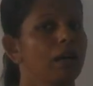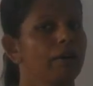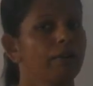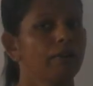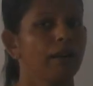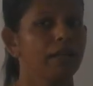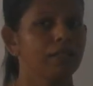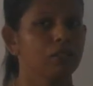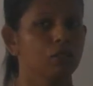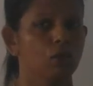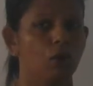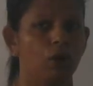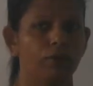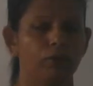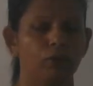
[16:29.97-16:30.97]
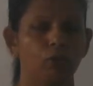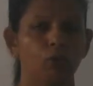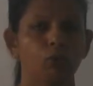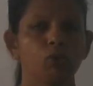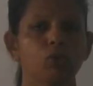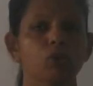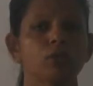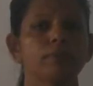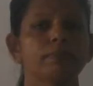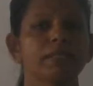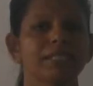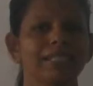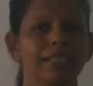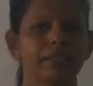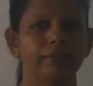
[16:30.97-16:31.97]
rust on those
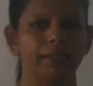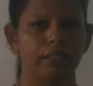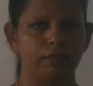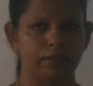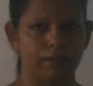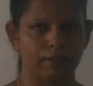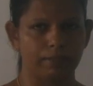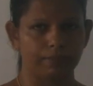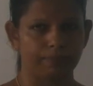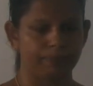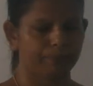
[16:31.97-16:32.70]
materials.